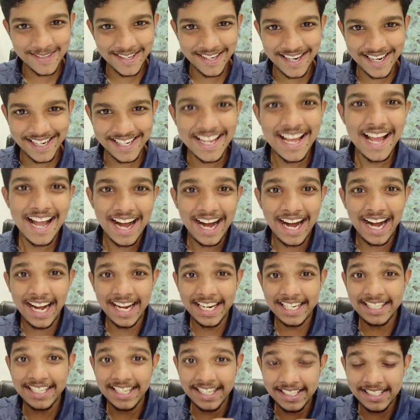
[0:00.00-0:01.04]
Right?
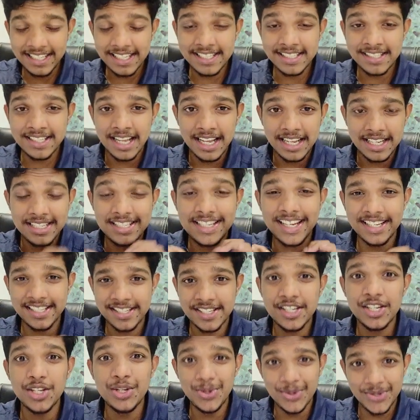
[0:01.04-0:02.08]
I did this
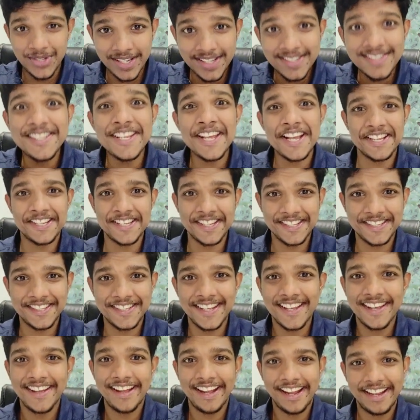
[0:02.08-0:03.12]
just using
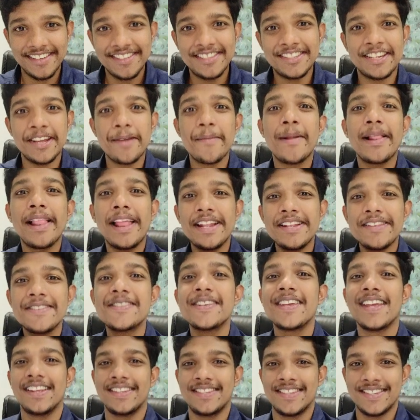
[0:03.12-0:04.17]
CSS, HTML and
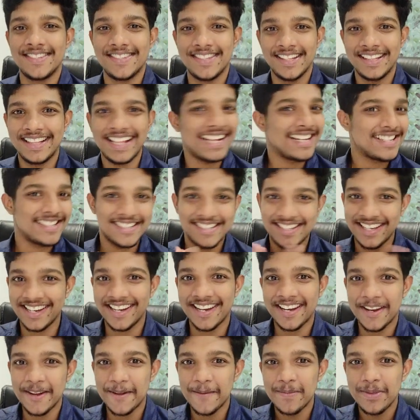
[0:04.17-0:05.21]
CSS. That's
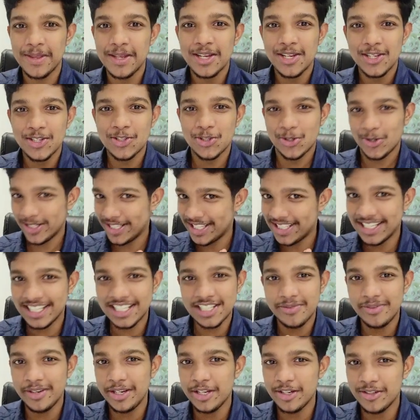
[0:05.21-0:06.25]
it. So in the
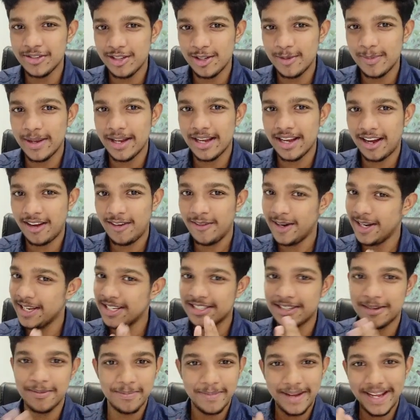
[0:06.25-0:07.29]
next video, you'll be
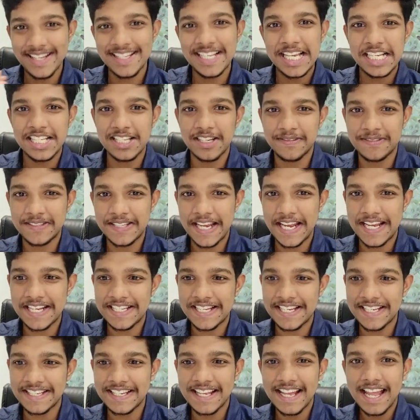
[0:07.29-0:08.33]
covering some basics of
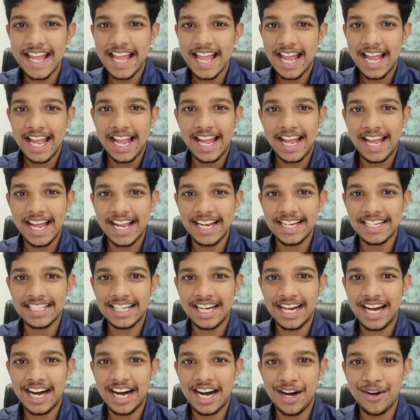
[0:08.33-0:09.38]
CSS and
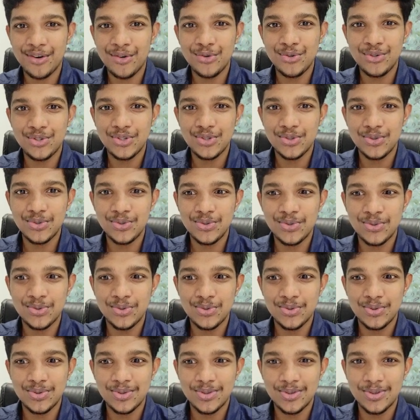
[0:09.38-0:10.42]
how to
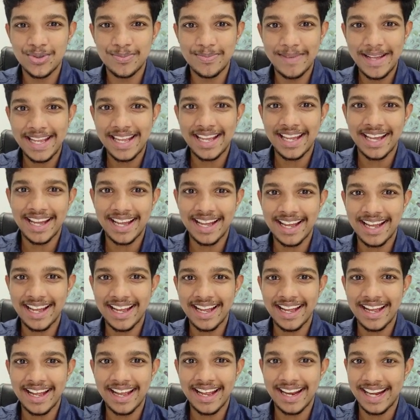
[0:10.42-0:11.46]
make
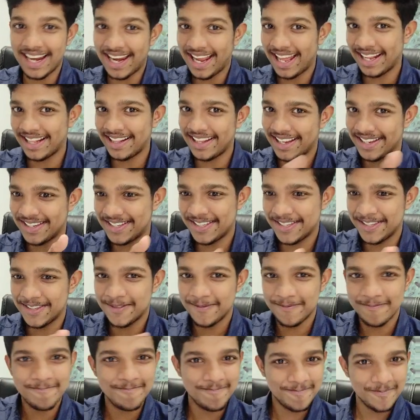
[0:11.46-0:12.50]
it like
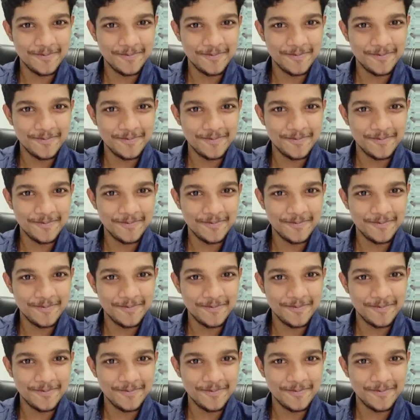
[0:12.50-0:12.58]
this.